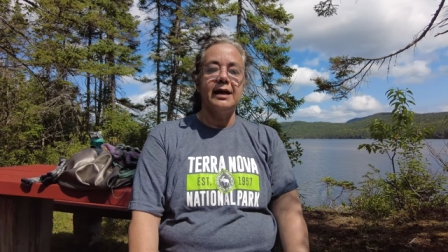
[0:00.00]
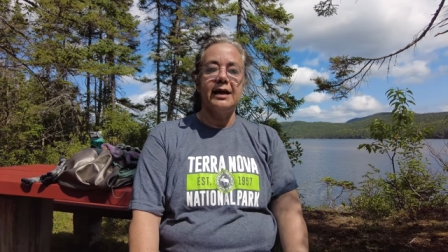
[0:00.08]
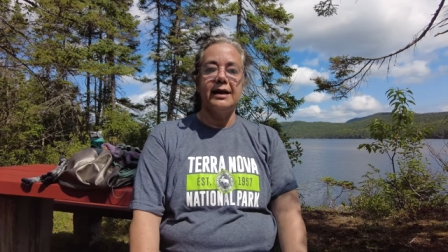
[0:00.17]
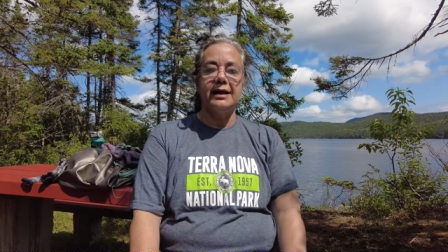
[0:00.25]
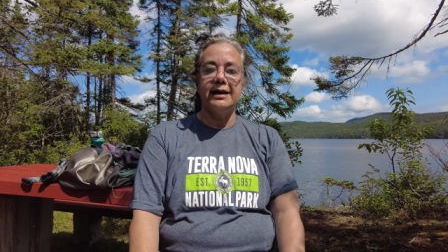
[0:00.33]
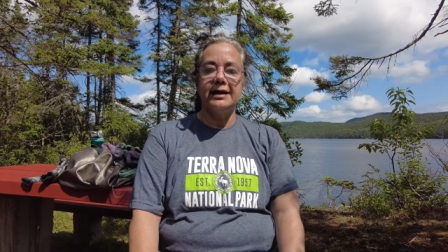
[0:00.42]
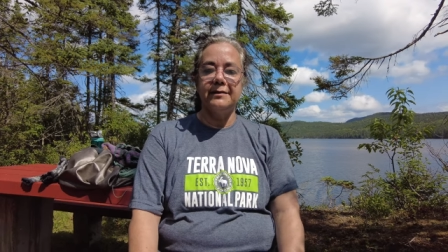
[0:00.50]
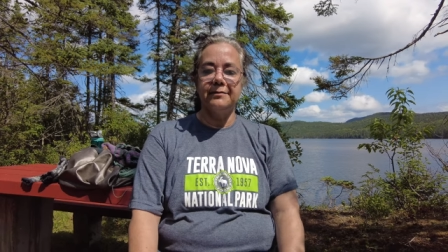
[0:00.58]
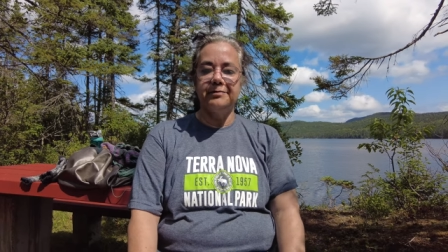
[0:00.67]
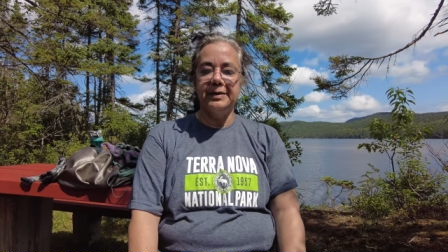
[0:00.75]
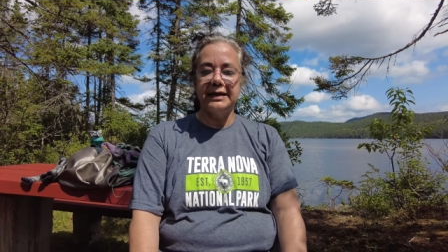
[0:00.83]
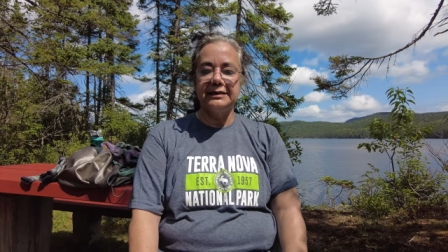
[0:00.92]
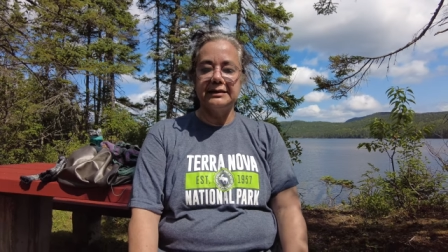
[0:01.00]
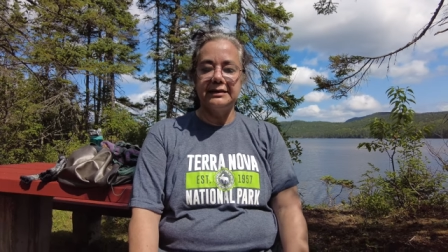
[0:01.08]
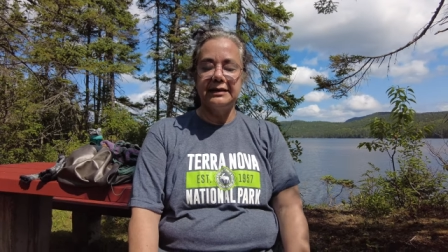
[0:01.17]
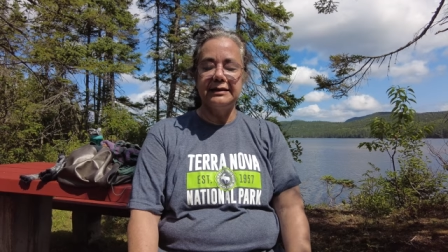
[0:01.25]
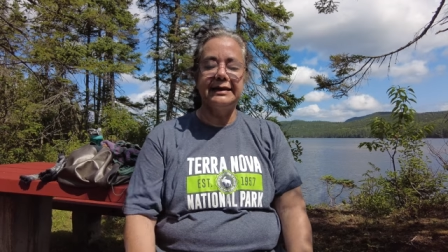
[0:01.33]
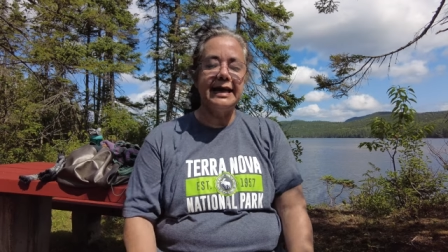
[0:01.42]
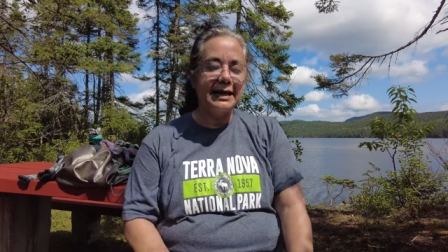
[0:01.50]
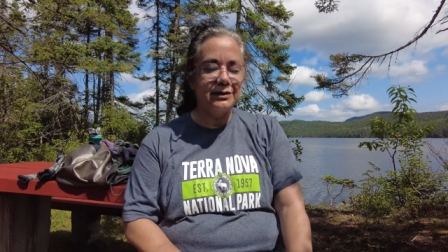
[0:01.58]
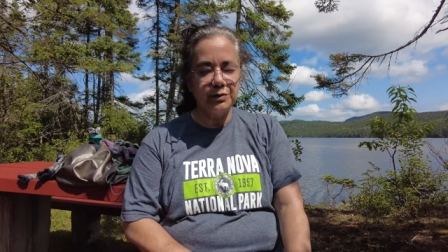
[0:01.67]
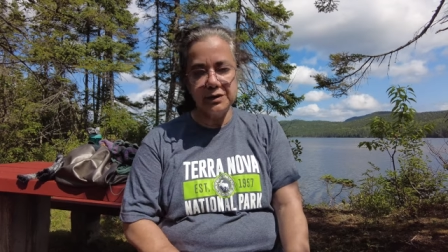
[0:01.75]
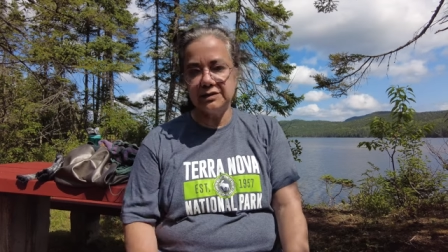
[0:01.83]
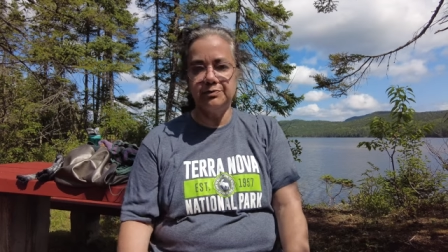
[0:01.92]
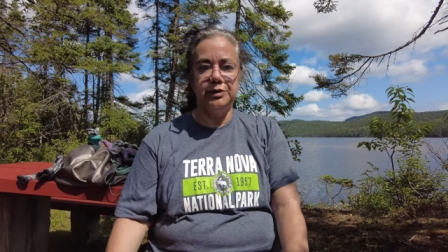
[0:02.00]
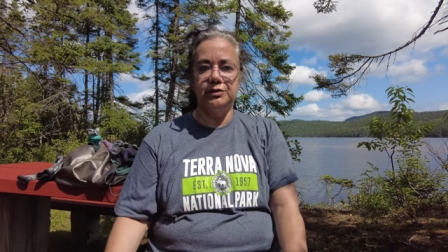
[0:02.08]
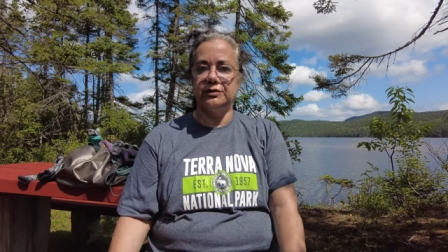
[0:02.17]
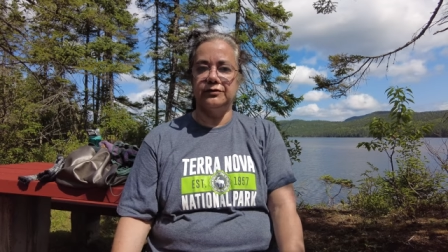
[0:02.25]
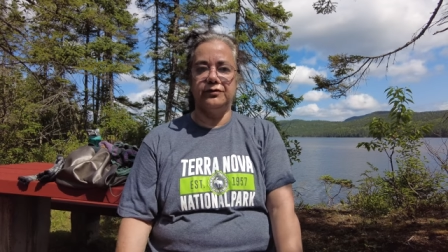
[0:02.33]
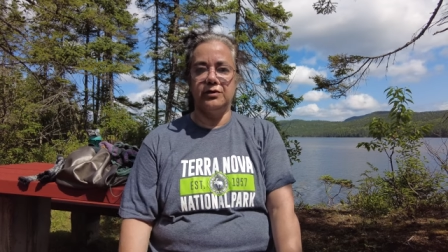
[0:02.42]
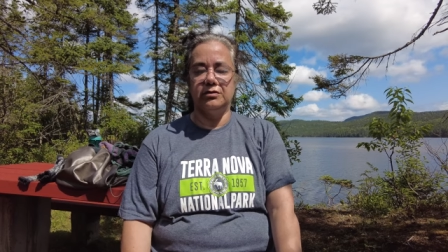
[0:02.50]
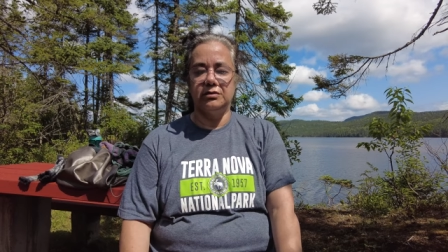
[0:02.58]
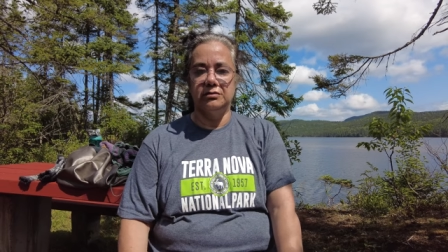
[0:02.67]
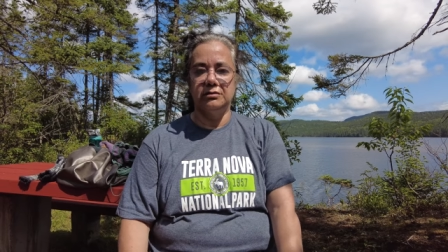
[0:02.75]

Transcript: Uh, but that was beautiful.